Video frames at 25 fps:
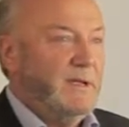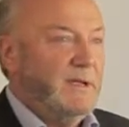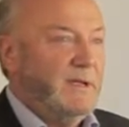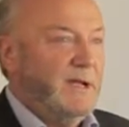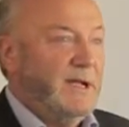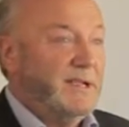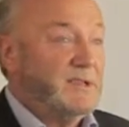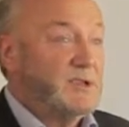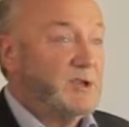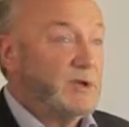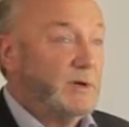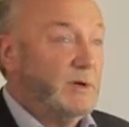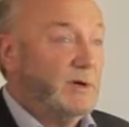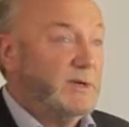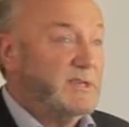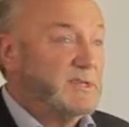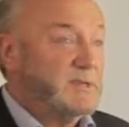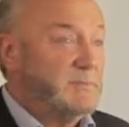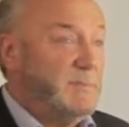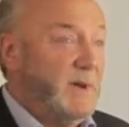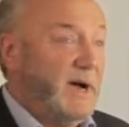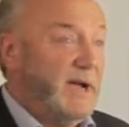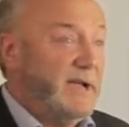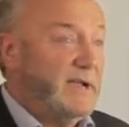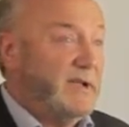And so it's
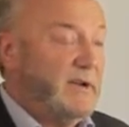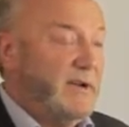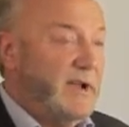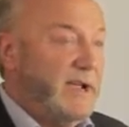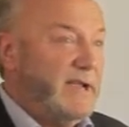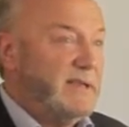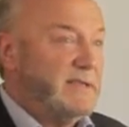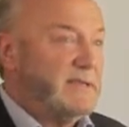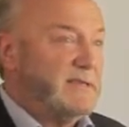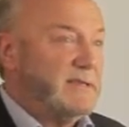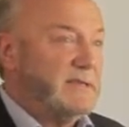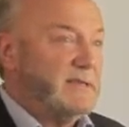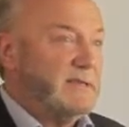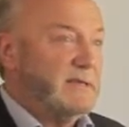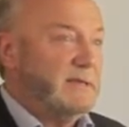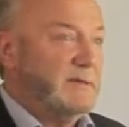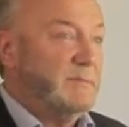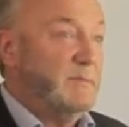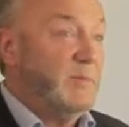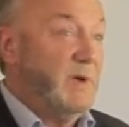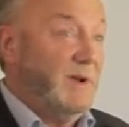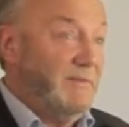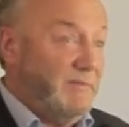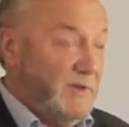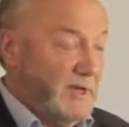my great
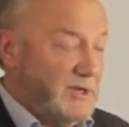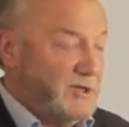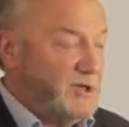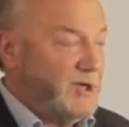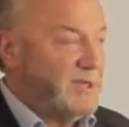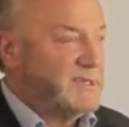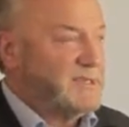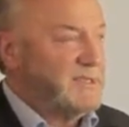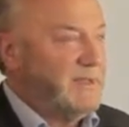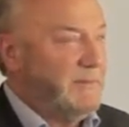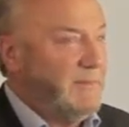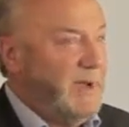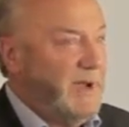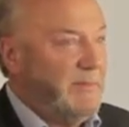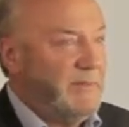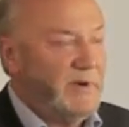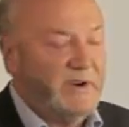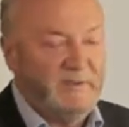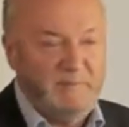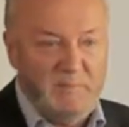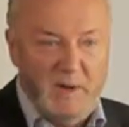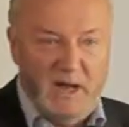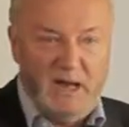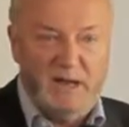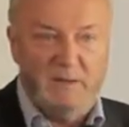privilege as the Member
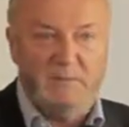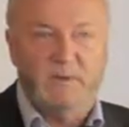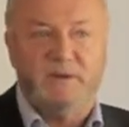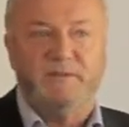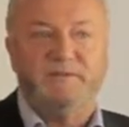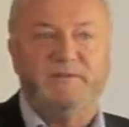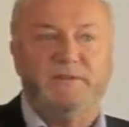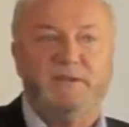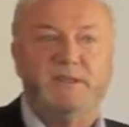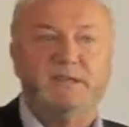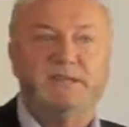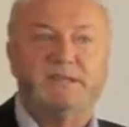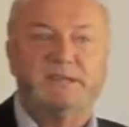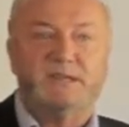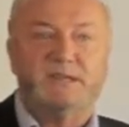of Parliament for this